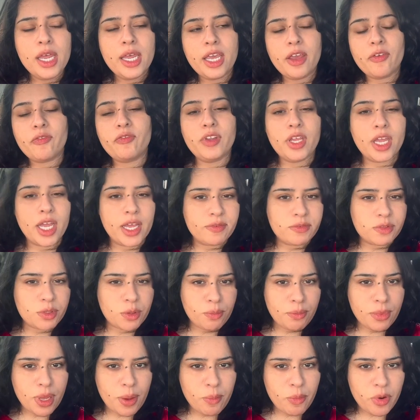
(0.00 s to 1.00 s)
If they have
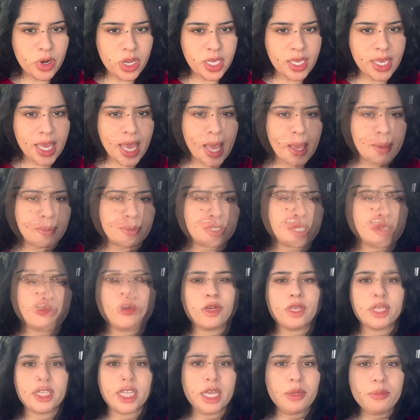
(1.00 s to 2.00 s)
some memory gaps, they're
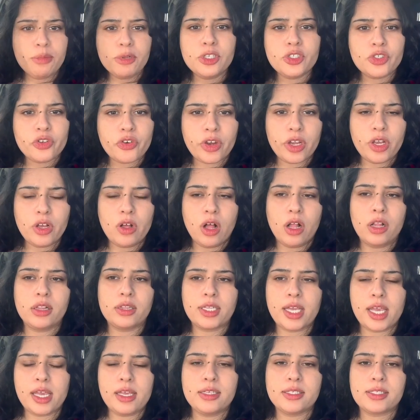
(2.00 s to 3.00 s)
not able to recall
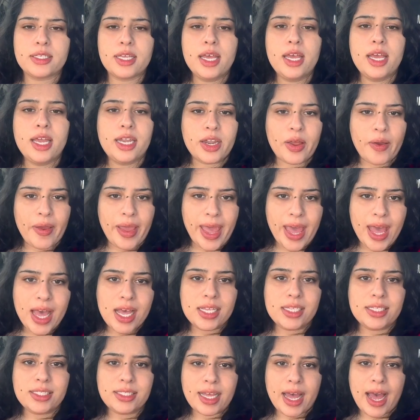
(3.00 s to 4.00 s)
things. Now,
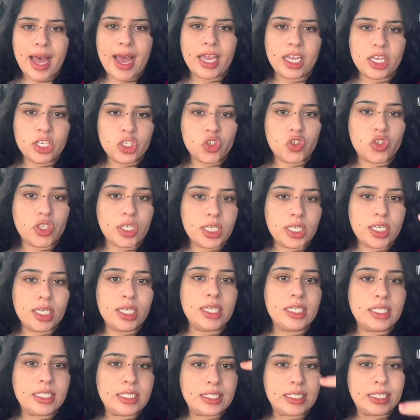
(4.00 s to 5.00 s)

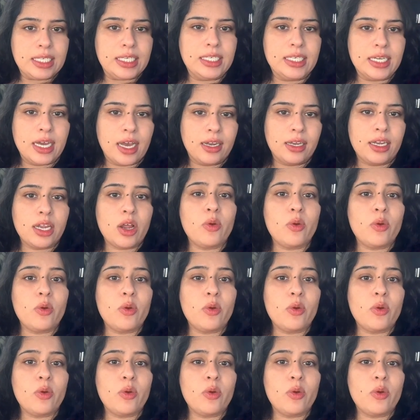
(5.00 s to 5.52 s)
SIGEC, done.